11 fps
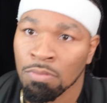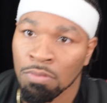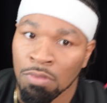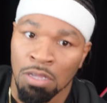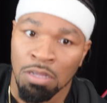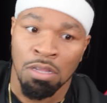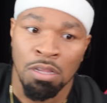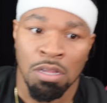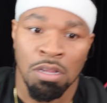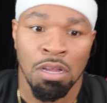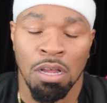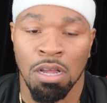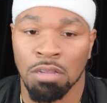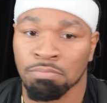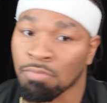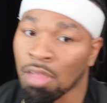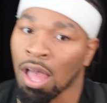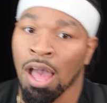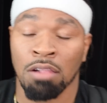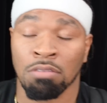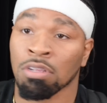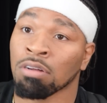
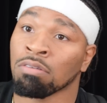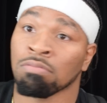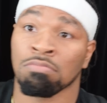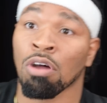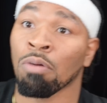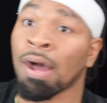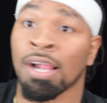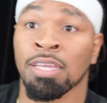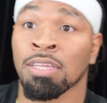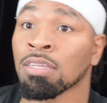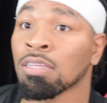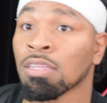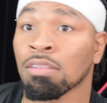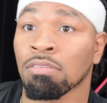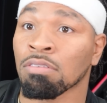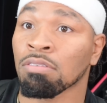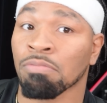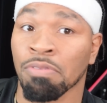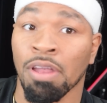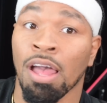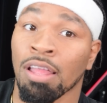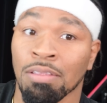I don't know. Nobody.
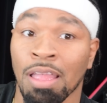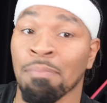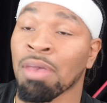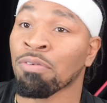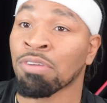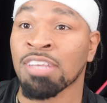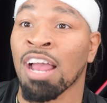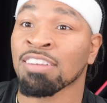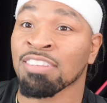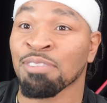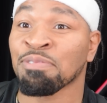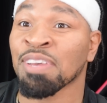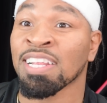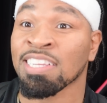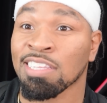That man retires undefeated.